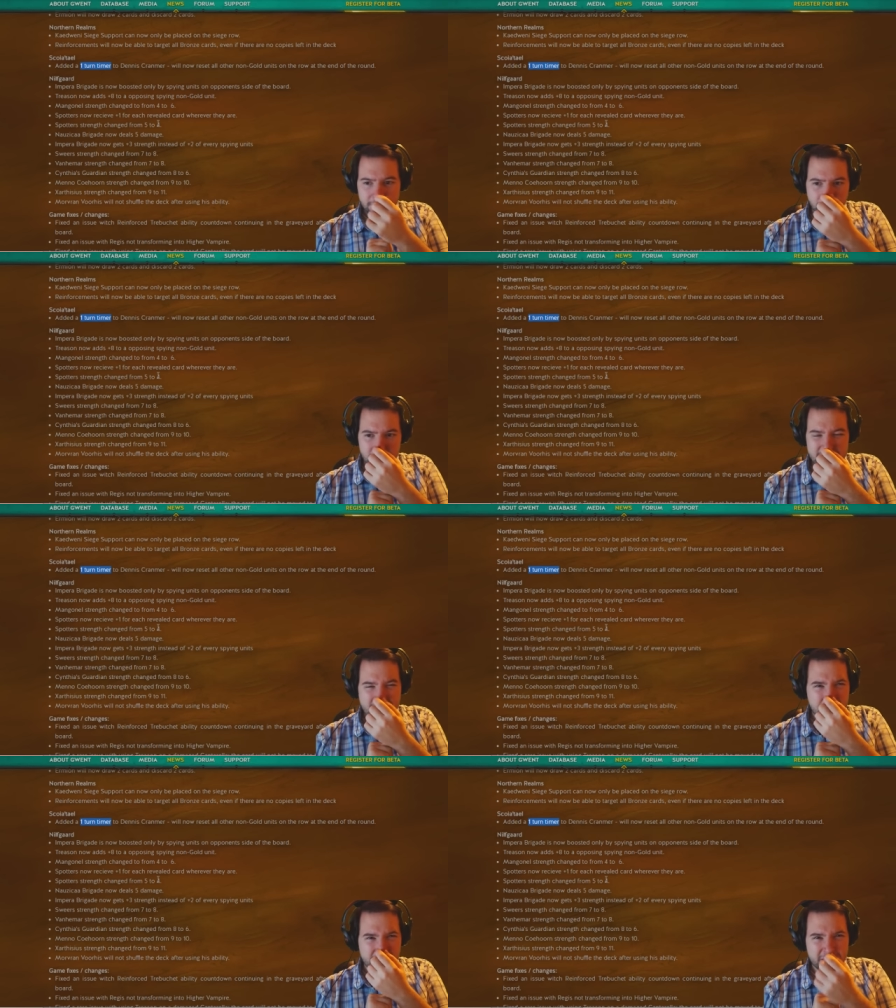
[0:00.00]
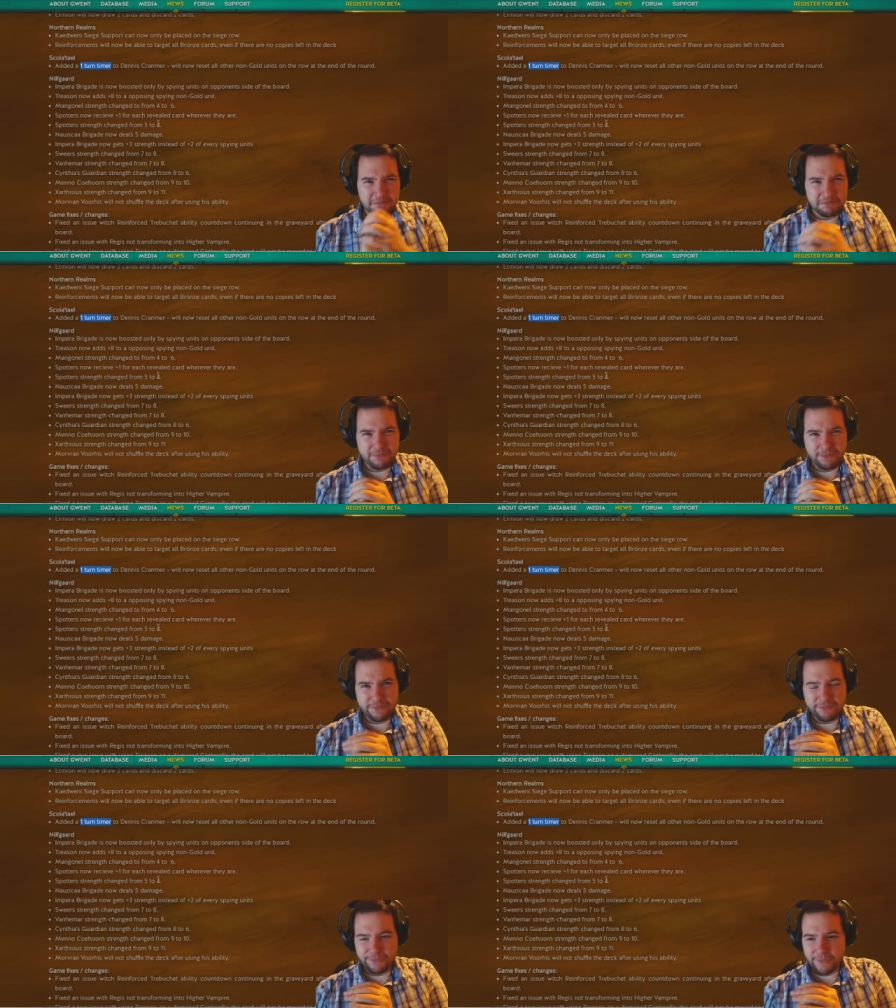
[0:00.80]
What does that mean?
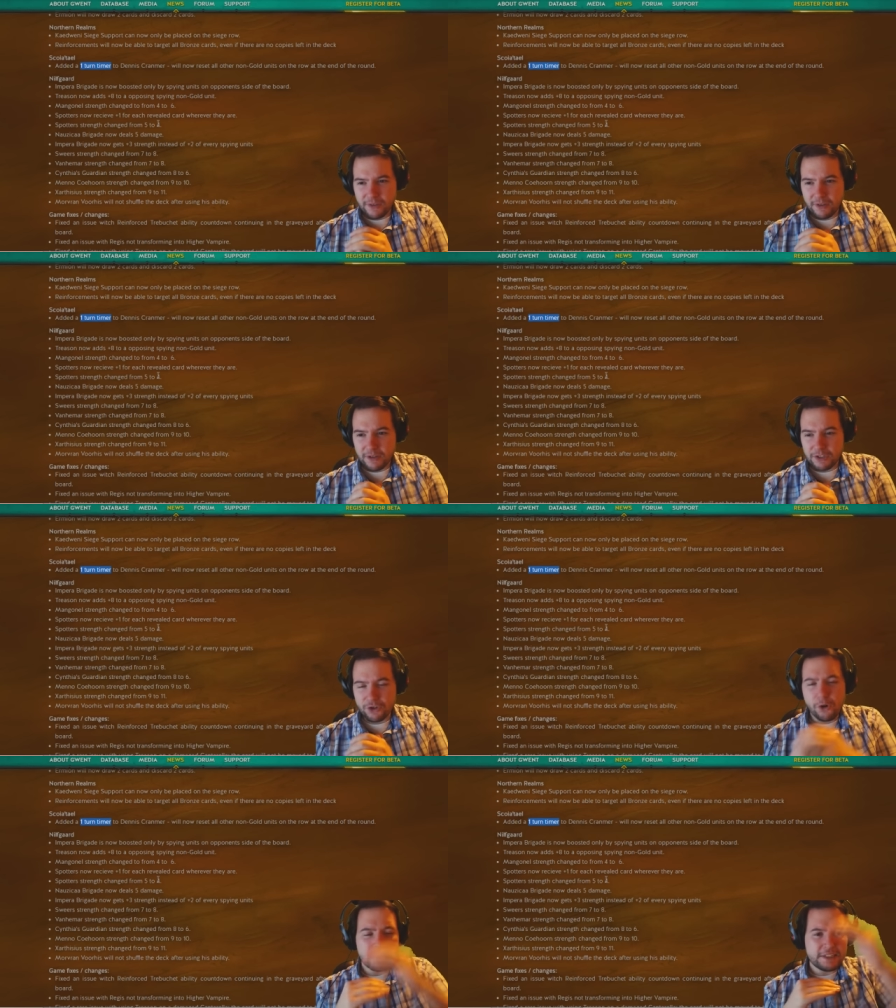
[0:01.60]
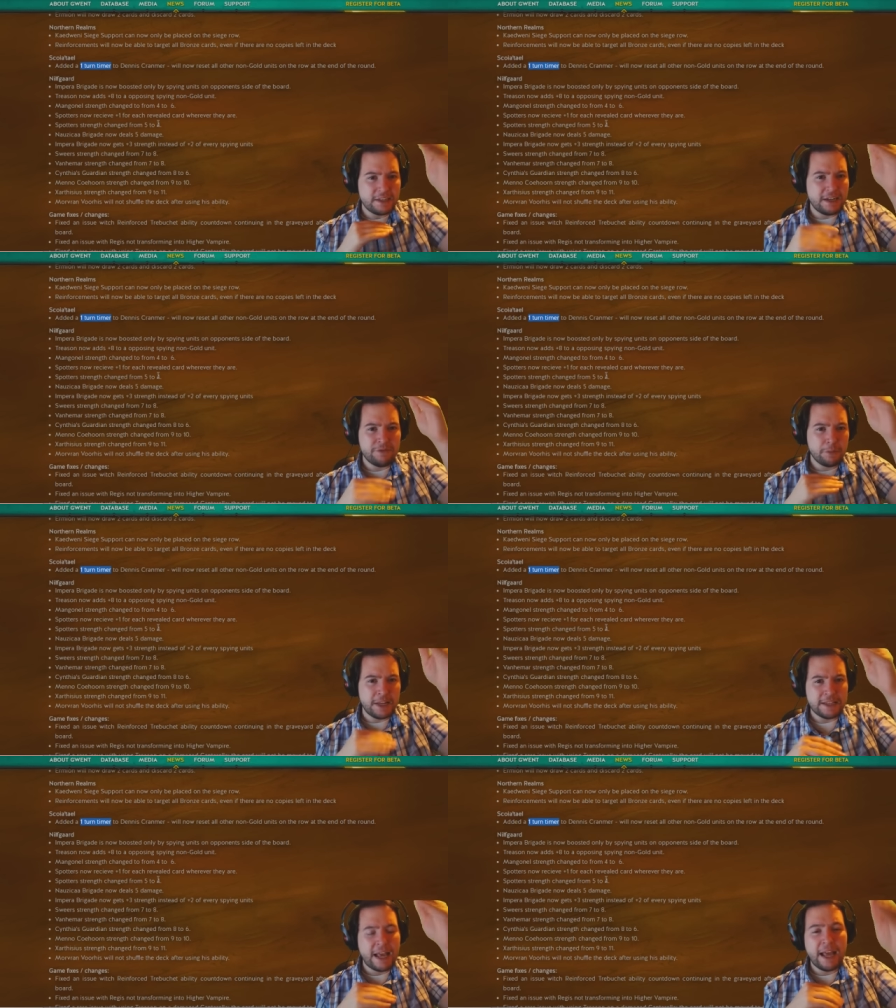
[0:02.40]
Because normally it's in either
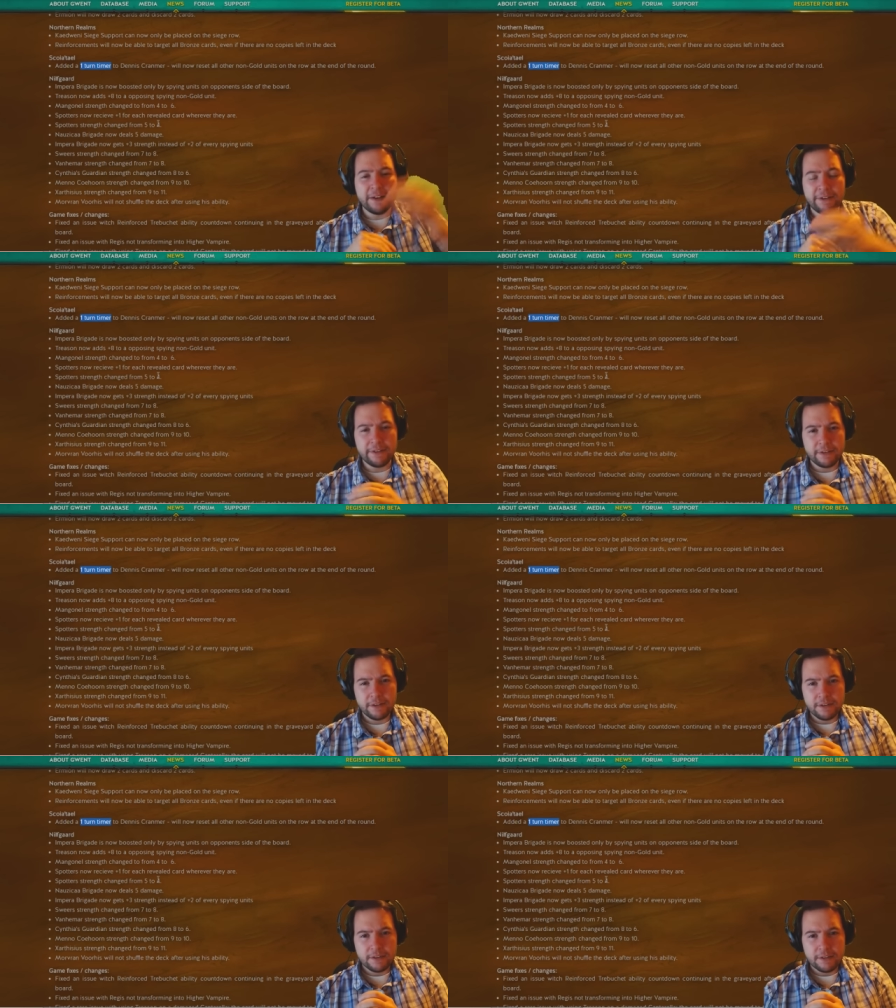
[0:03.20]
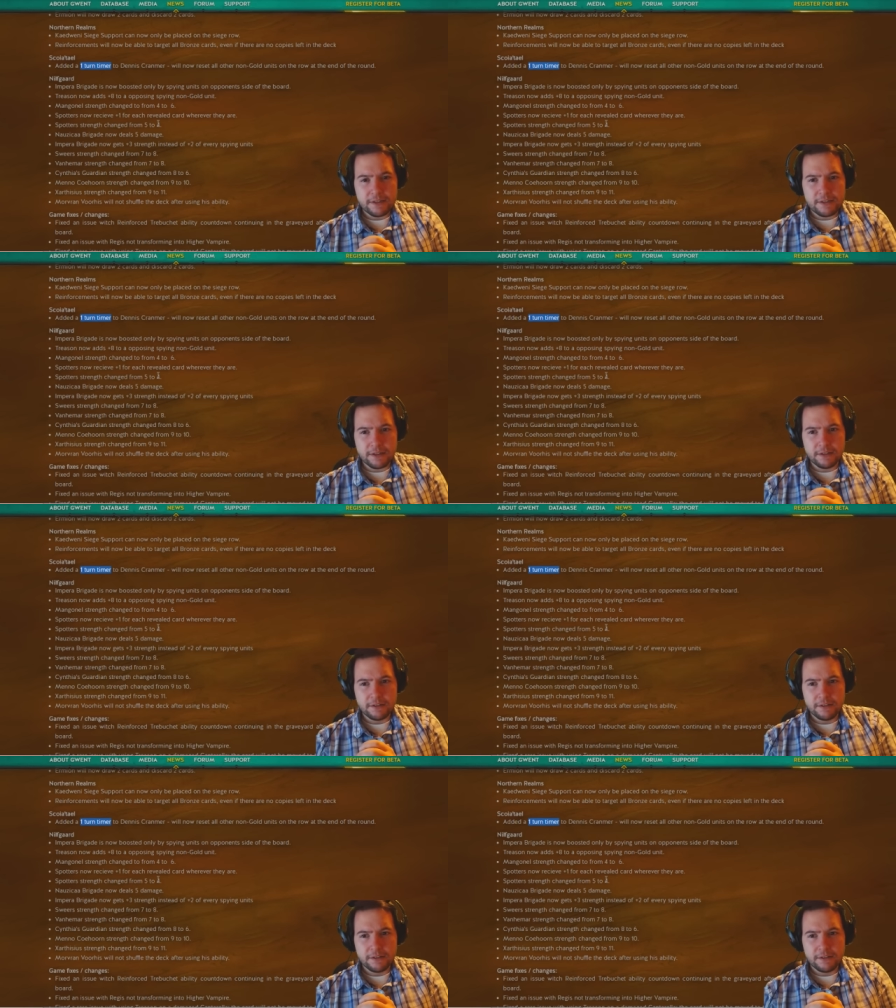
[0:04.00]
player's hand, isn't it?